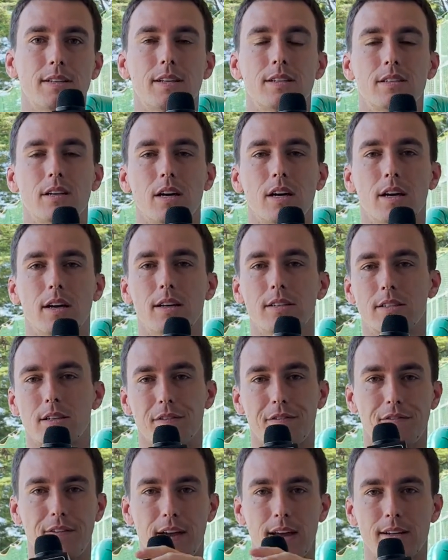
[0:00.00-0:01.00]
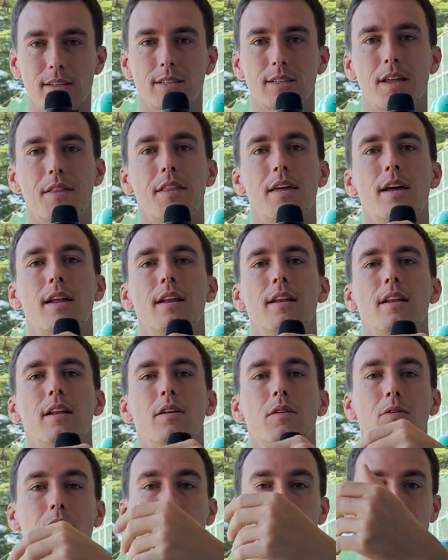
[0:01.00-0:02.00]
It's a fence, and then,
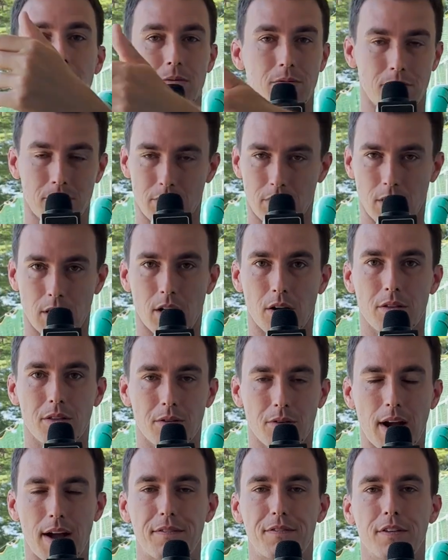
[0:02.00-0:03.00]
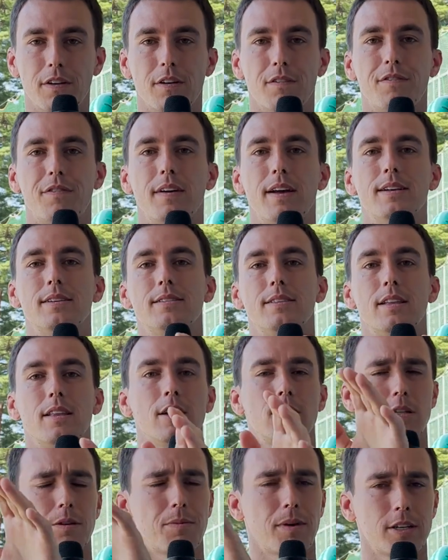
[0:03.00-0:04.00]
you know, the right field fence, then
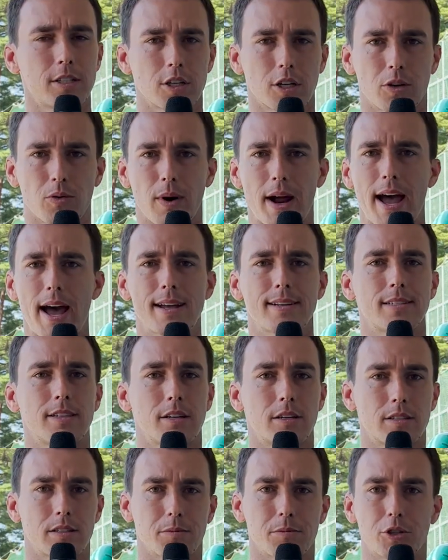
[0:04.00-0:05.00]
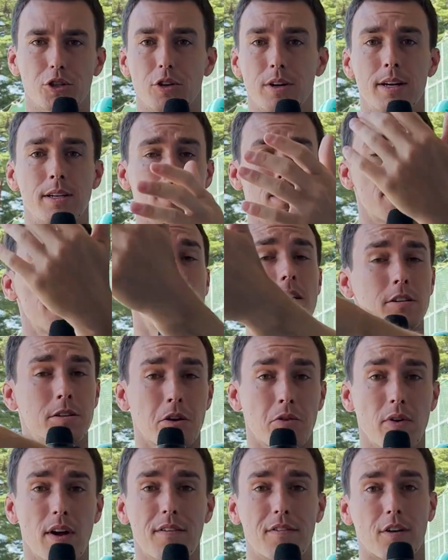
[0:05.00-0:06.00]
there's a bunch of grass, there's some trees, and then there's
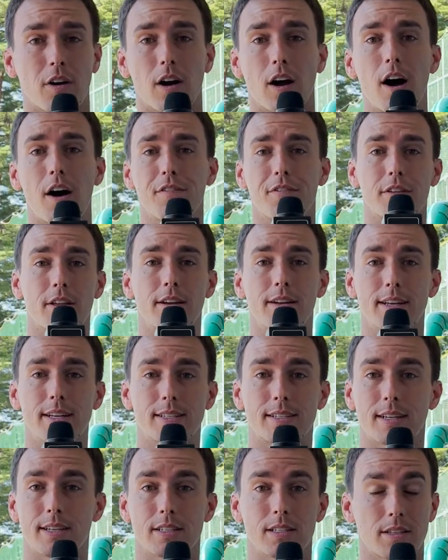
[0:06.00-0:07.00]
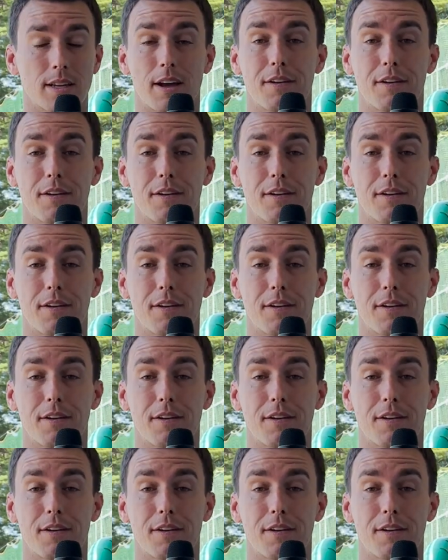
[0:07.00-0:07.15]
a river off in the distance.